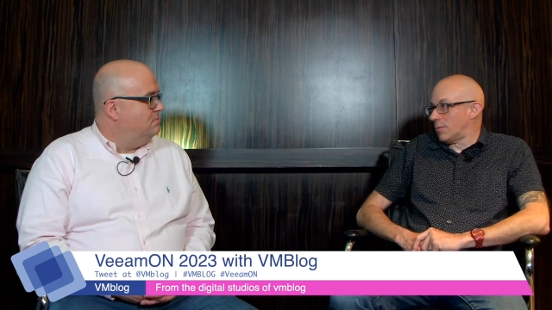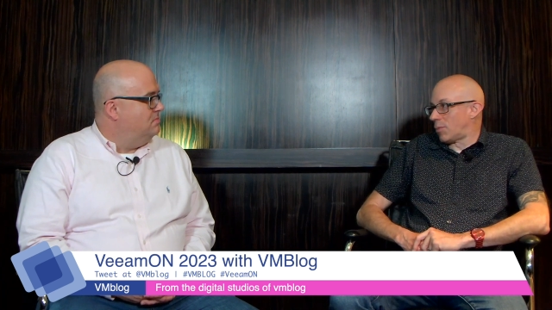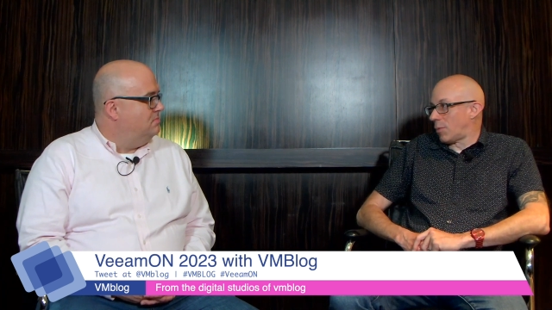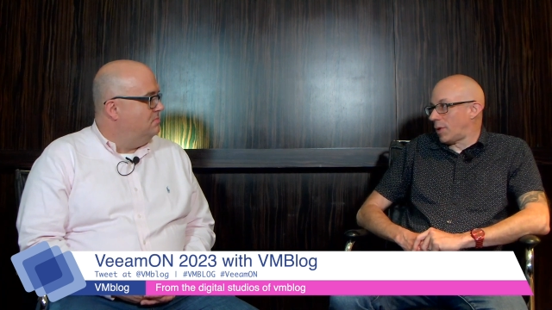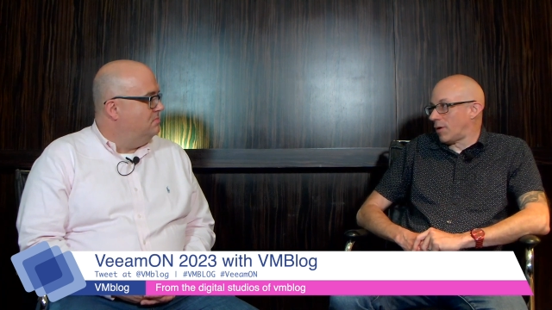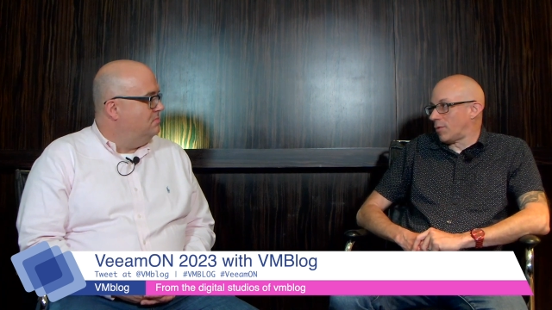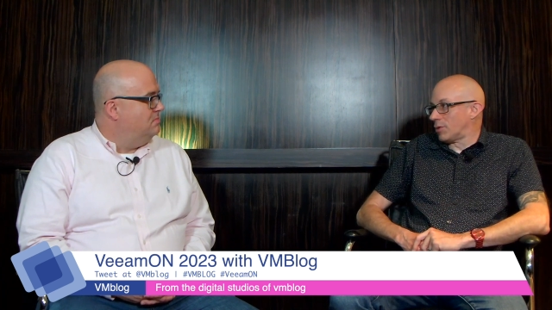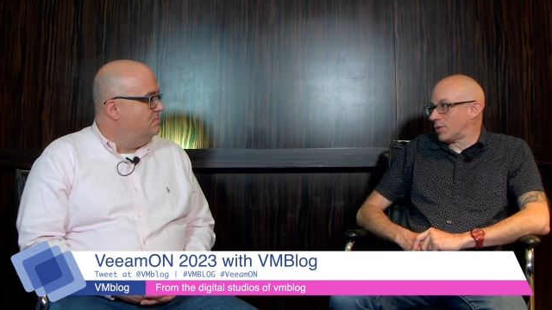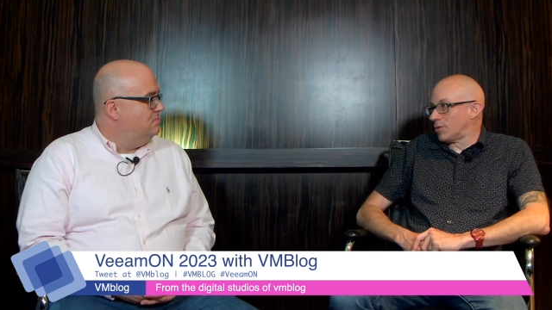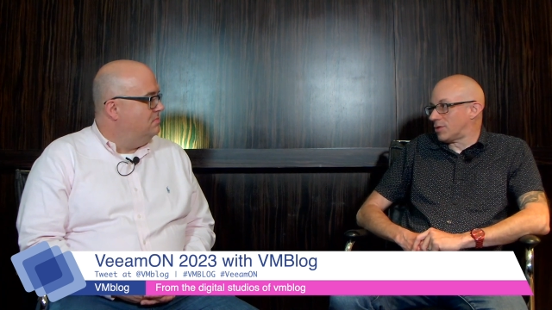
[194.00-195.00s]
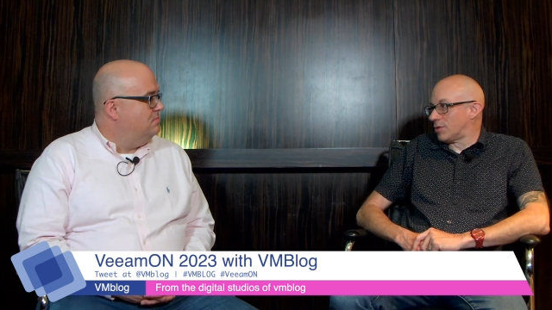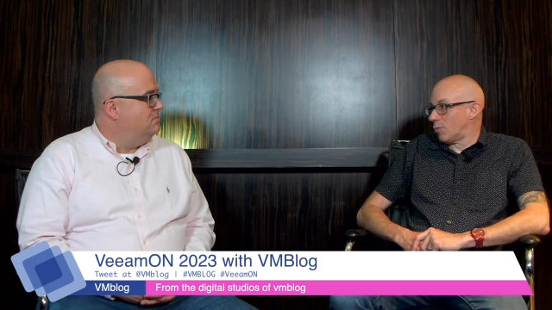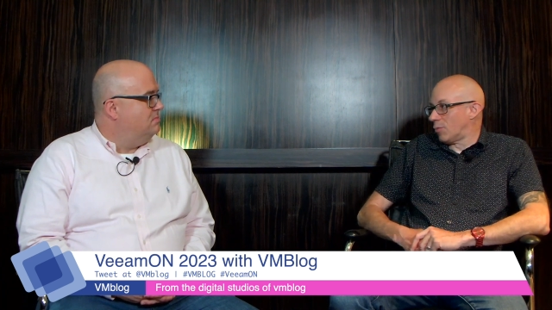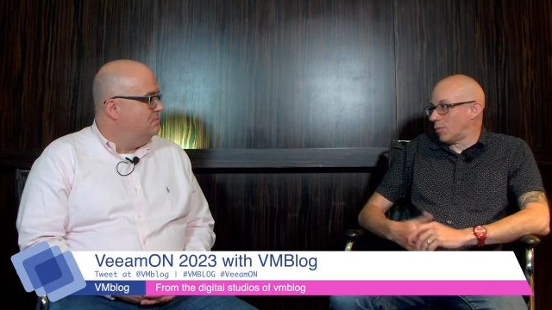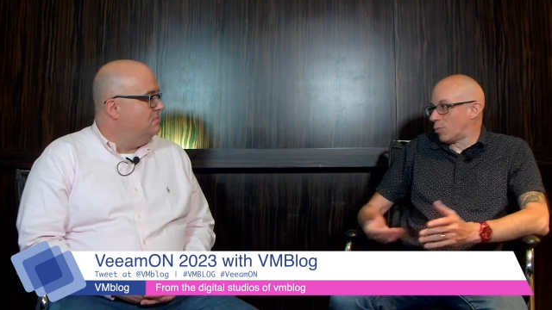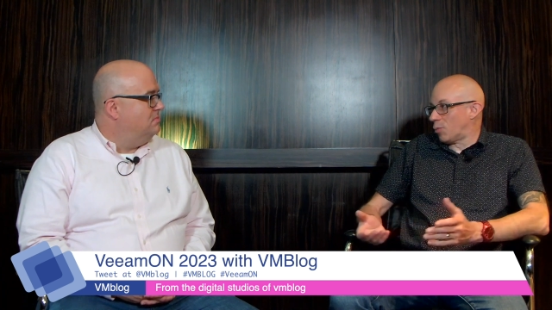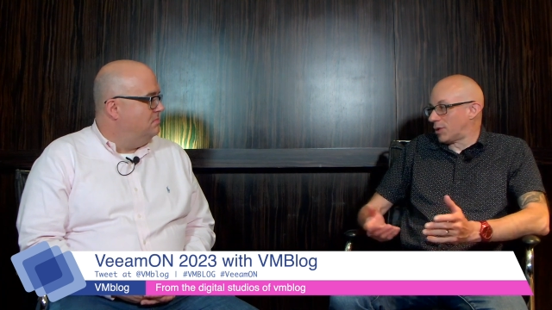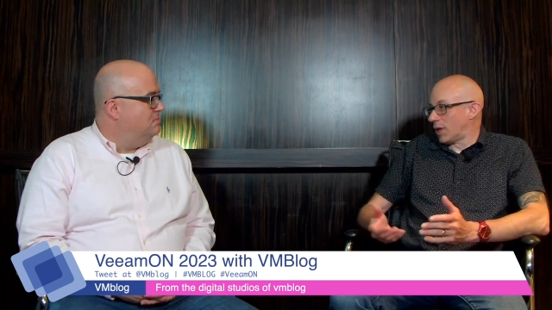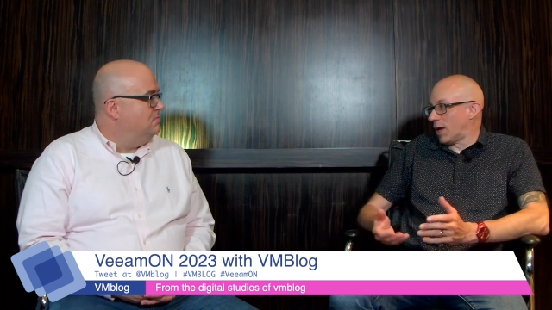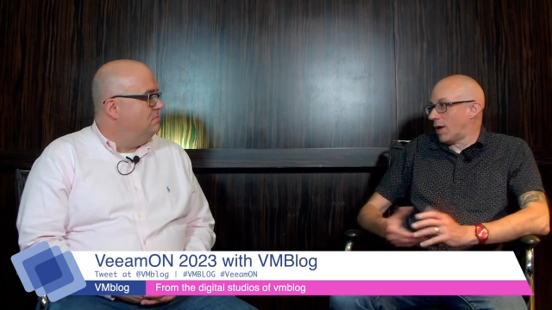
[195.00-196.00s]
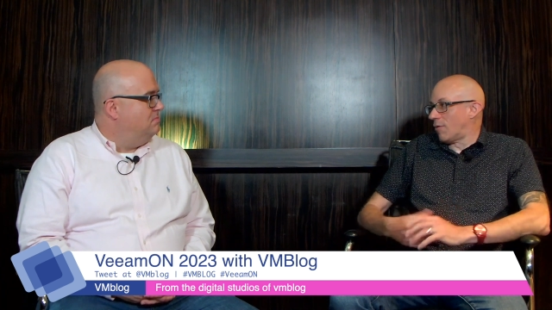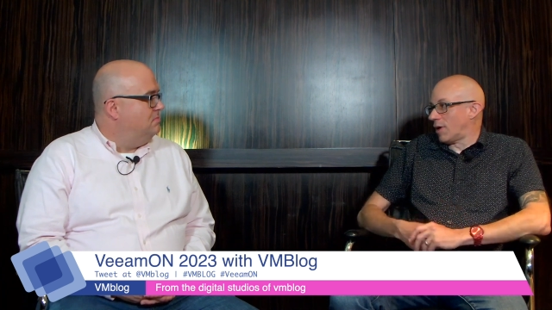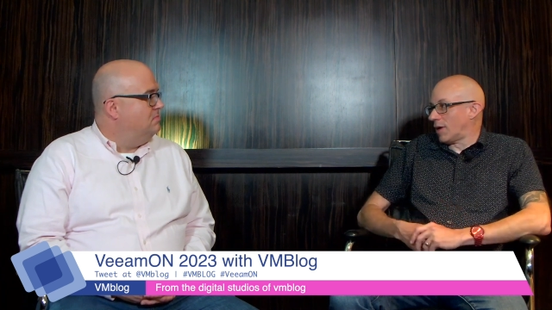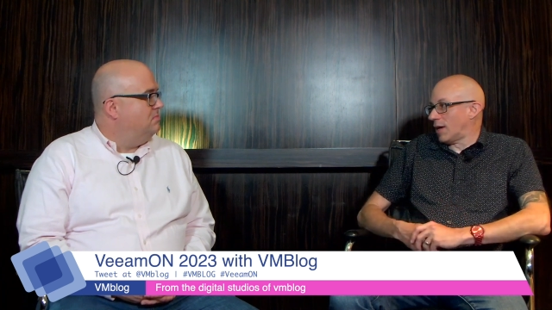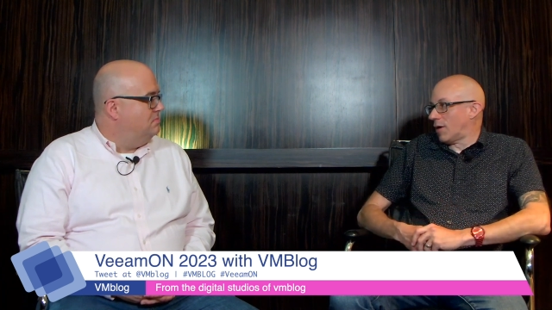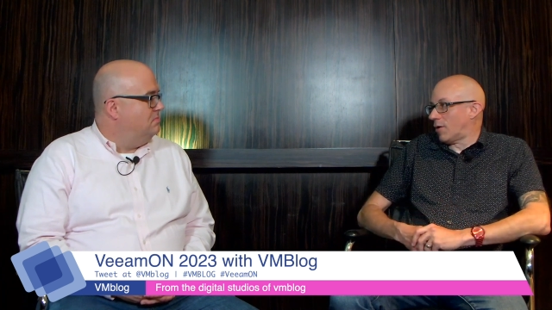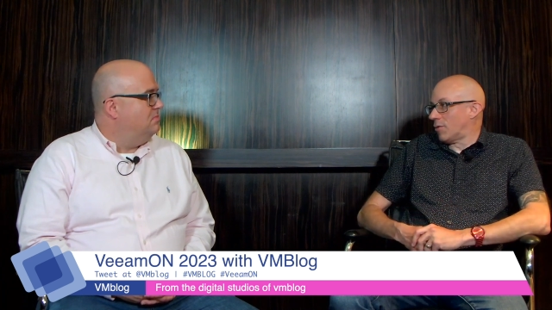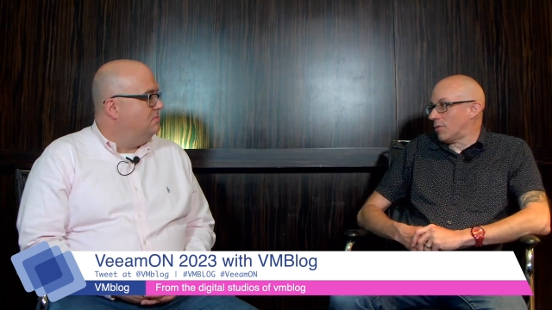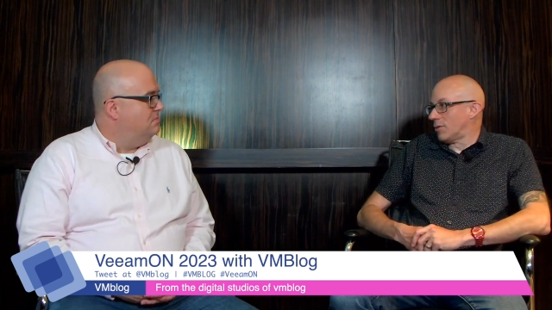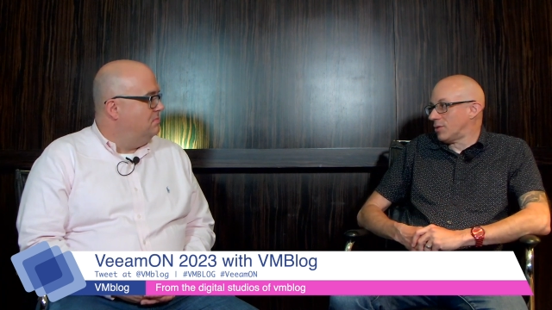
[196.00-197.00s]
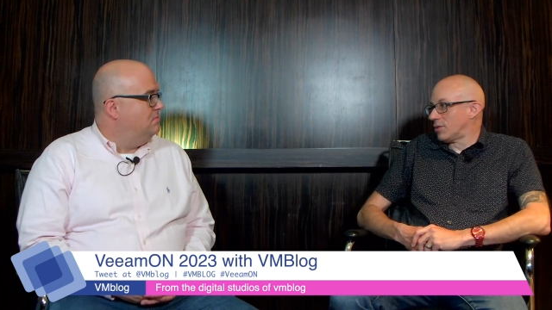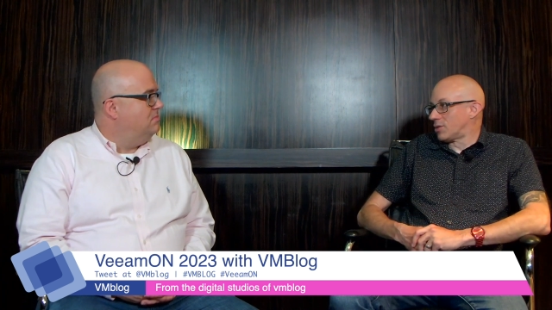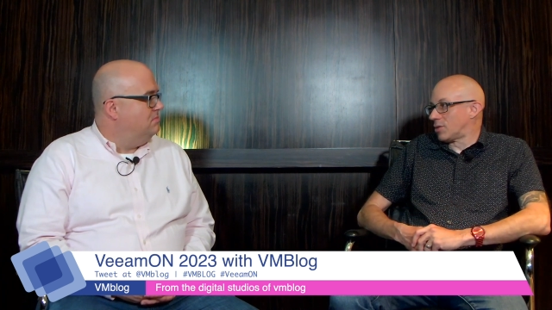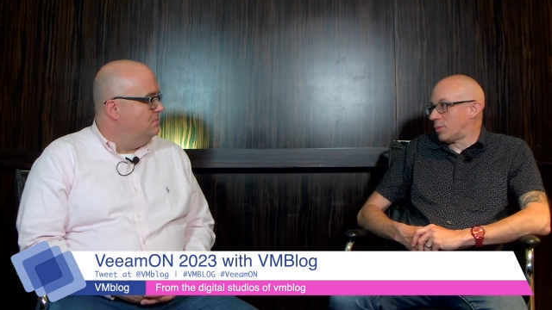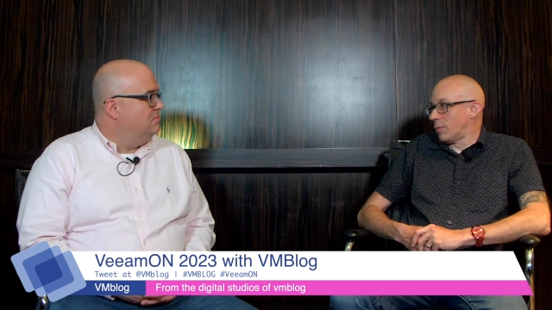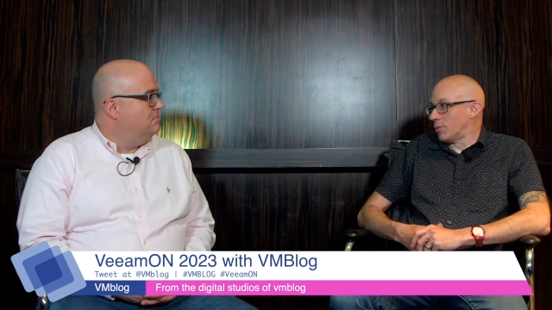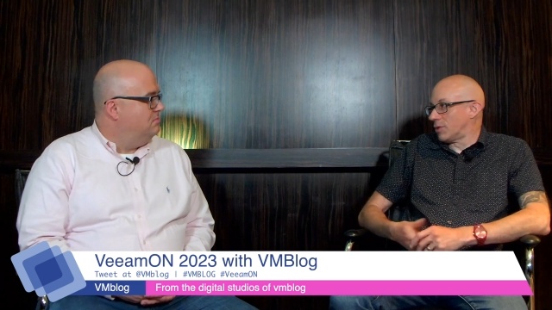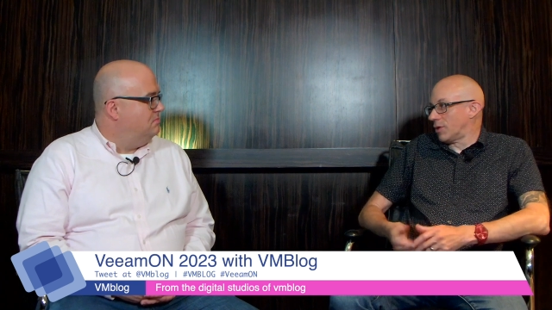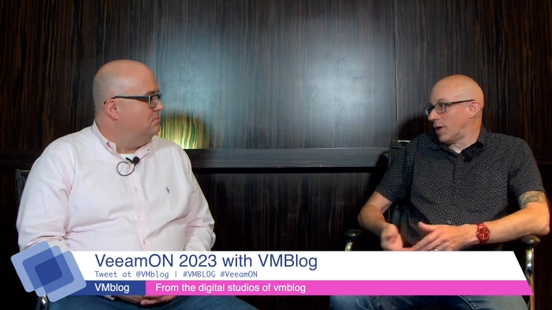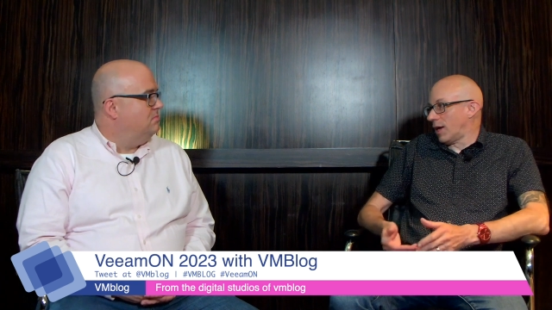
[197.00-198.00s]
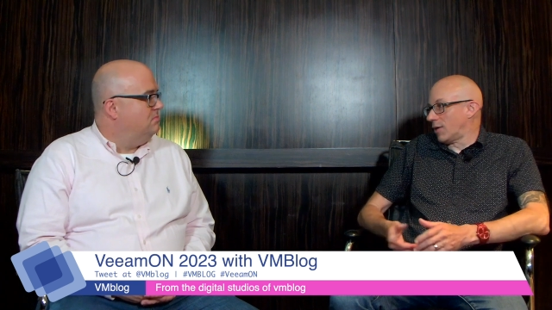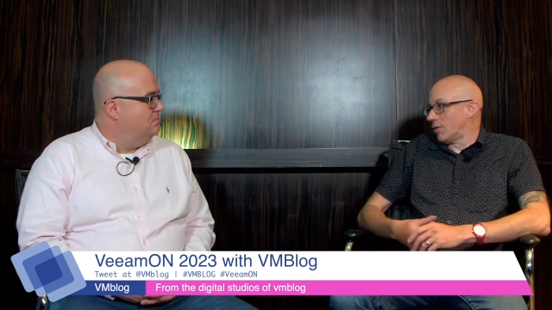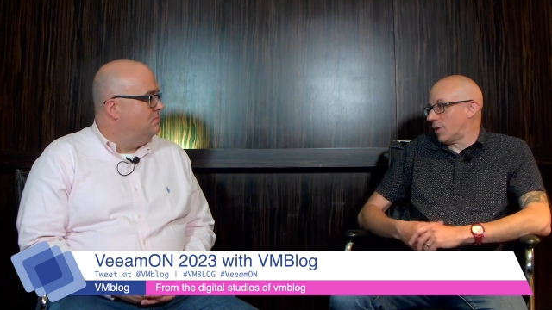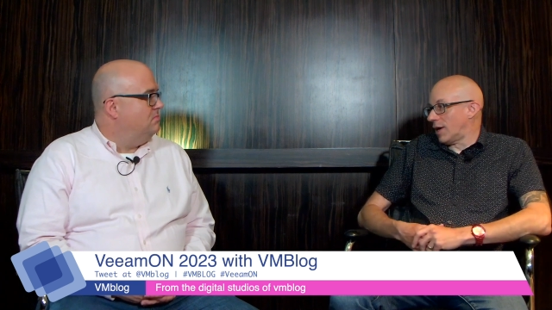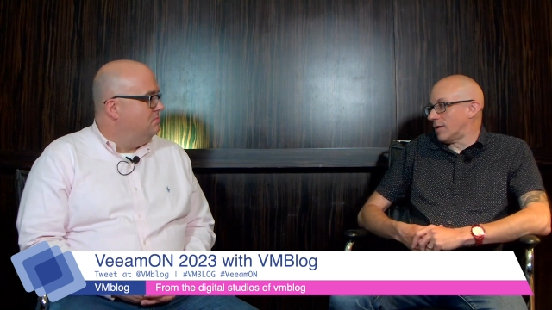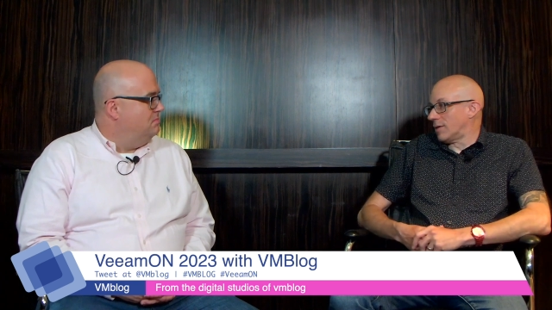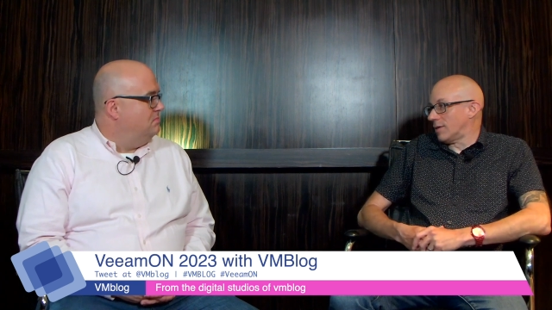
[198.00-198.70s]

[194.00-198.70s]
Speaker 1: prepared with their, with what they have right now to be able to handle that.